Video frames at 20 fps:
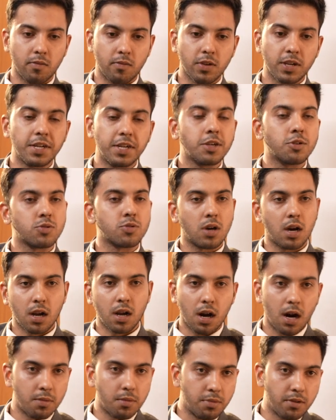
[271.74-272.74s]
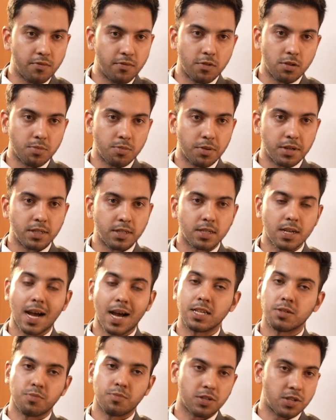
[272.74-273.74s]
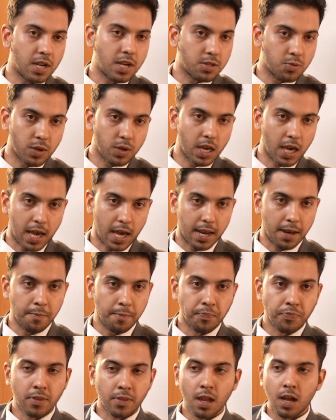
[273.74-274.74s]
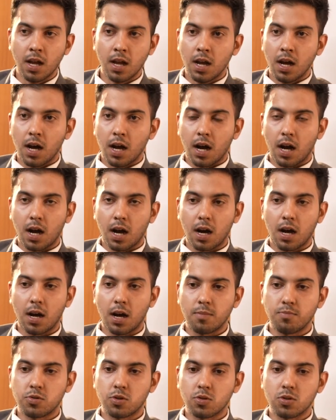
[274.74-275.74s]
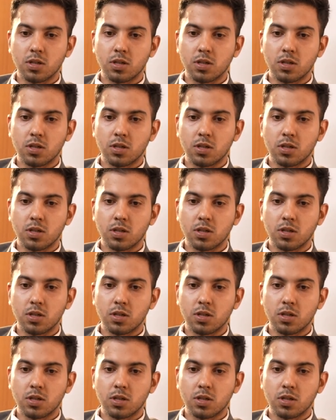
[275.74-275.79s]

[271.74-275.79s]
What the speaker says: reduce our carbon footprints as much as we can. So